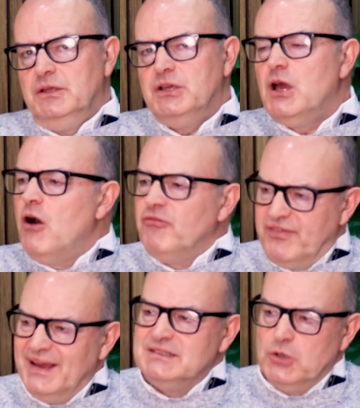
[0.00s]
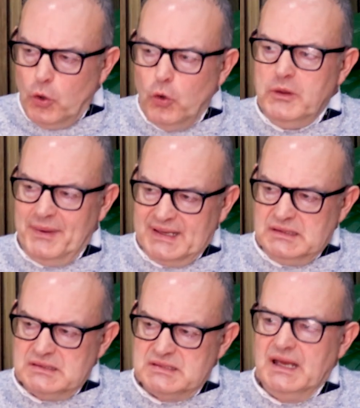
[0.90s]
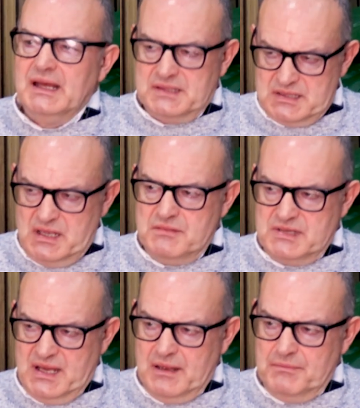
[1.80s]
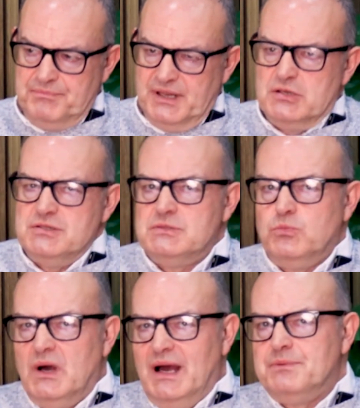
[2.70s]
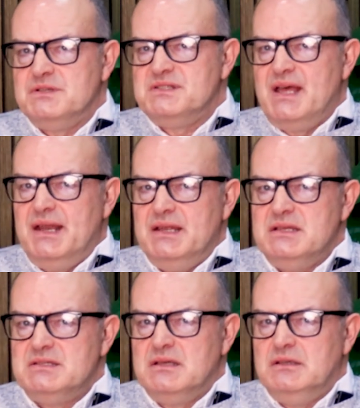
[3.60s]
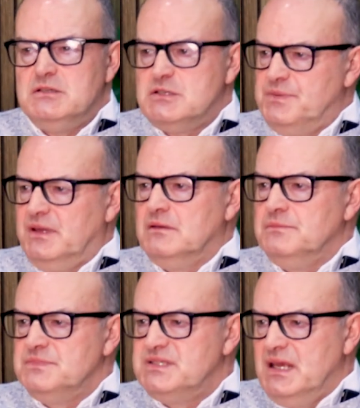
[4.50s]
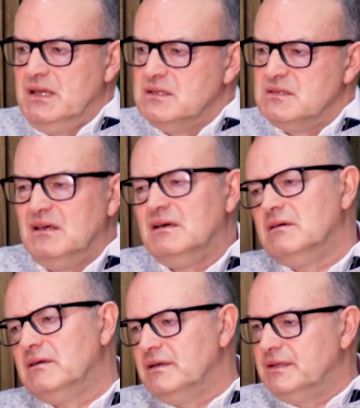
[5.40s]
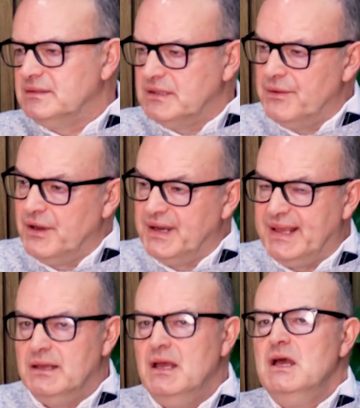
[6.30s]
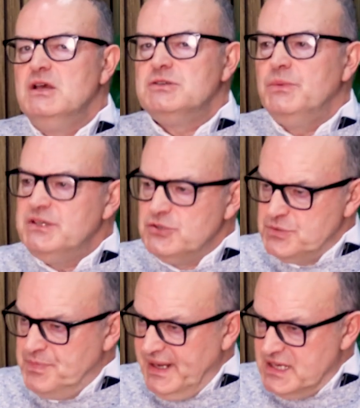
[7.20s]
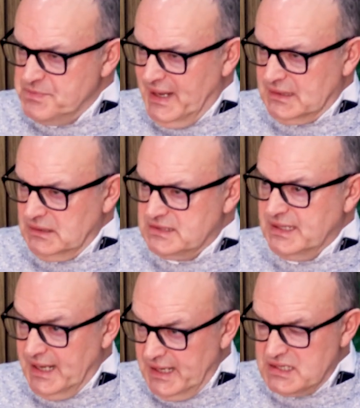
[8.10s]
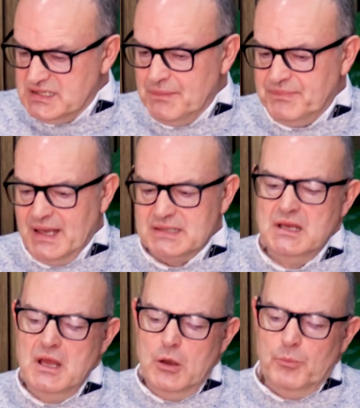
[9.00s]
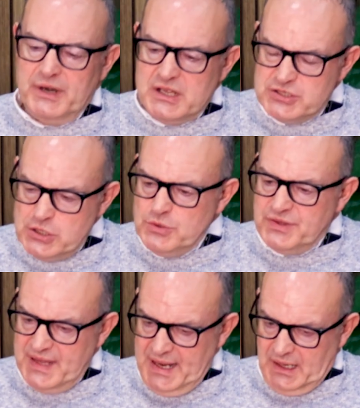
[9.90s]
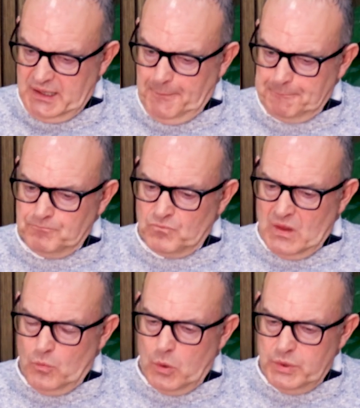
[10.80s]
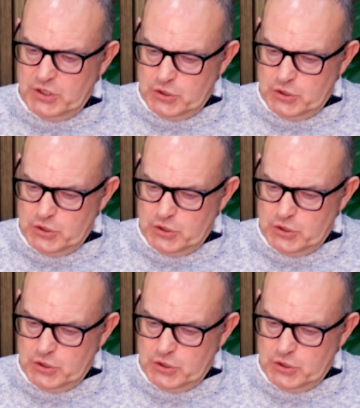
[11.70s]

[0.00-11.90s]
you can't fight all the battles at the same time, because what happens then is you just become seen as, oh God, it's going on again. So he does pick his battles, and I accept that. But I do think what we